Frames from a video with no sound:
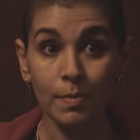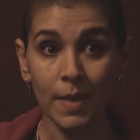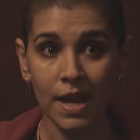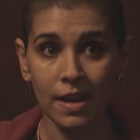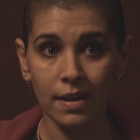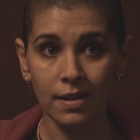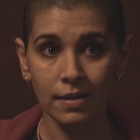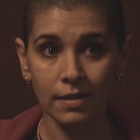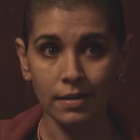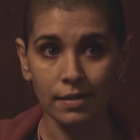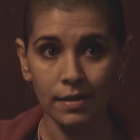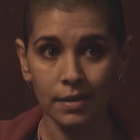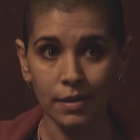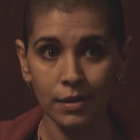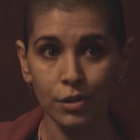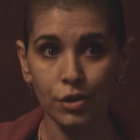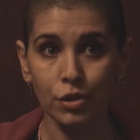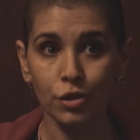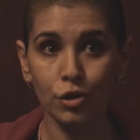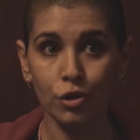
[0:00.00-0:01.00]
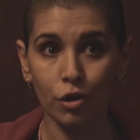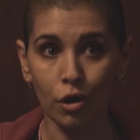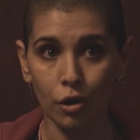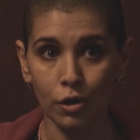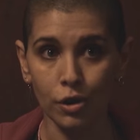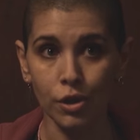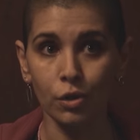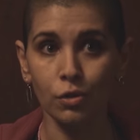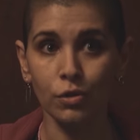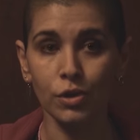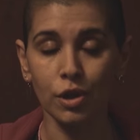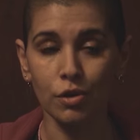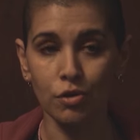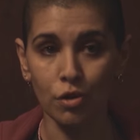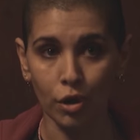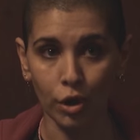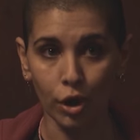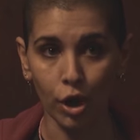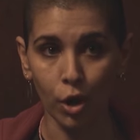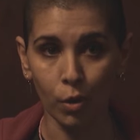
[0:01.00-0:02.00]
men, two crocs, also
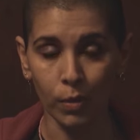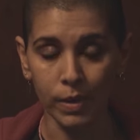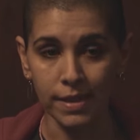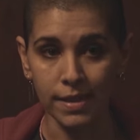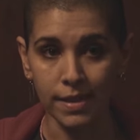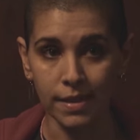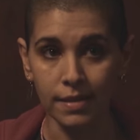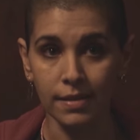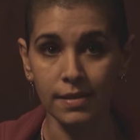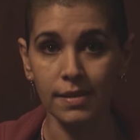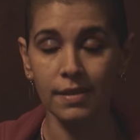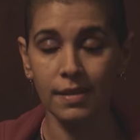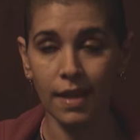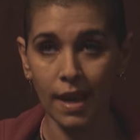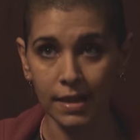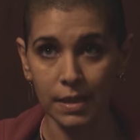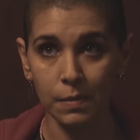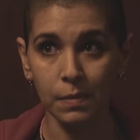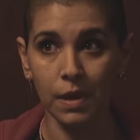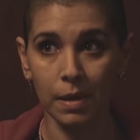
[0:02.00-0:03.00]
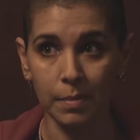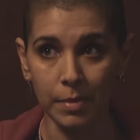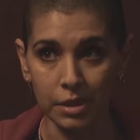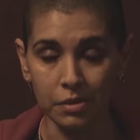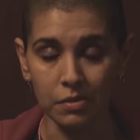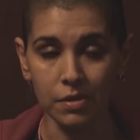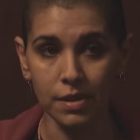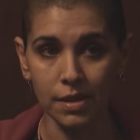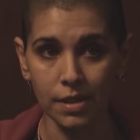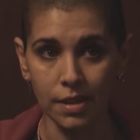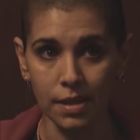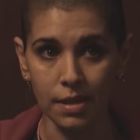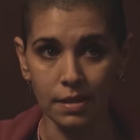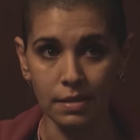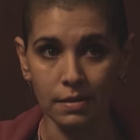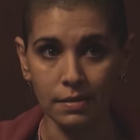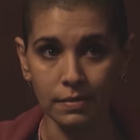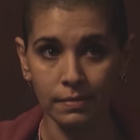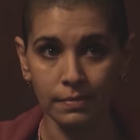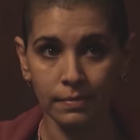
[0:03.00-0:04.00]
not a coincidence. That's what I'm interested in.